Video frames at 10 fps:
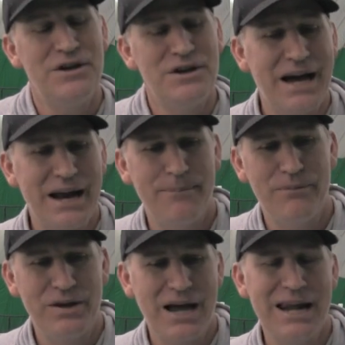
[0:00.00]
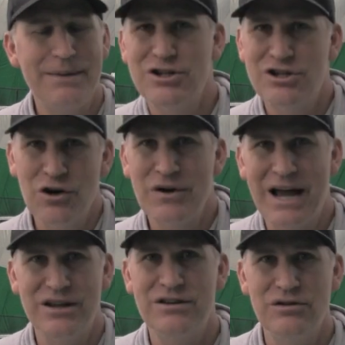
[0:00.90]
You gotta kind of be shown
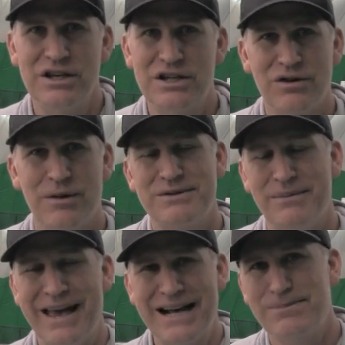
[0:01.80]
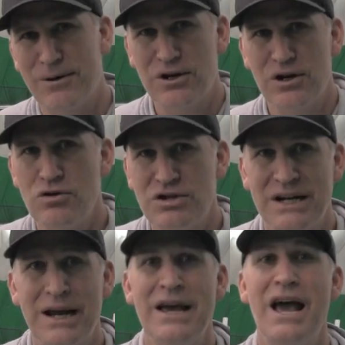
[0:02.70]
how to do this from some expert
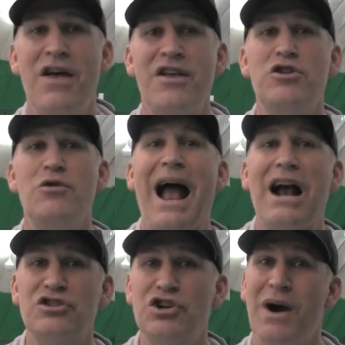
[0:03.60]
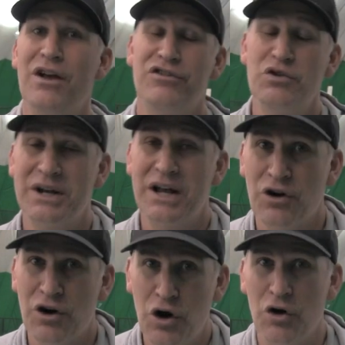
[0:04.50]
coaching, and then you actually go out and do it on
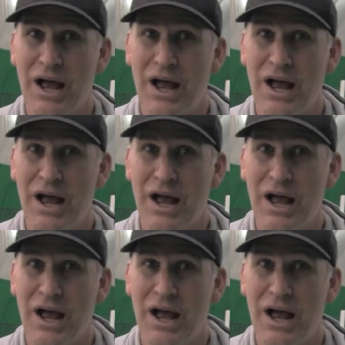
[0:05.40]
your own.